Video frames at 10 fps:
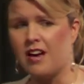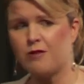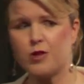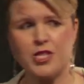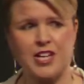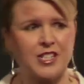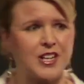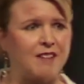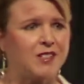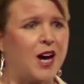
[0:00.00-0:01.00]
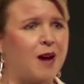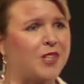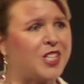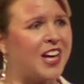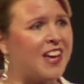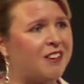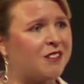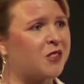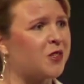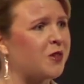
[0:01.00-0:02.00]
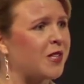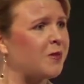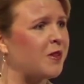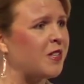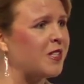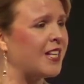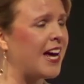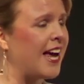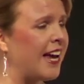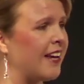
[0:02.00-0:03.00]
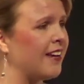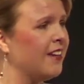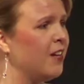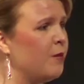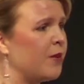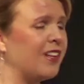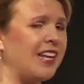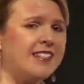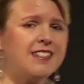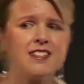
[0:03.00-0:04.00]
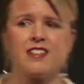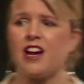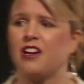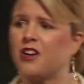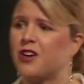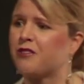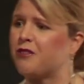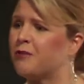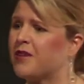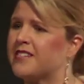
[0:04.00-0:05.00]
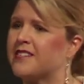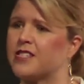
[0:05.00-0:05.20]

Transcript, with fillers: Unfortunately, I don't have time to share those stories with you today, but the lessons that I learnt from these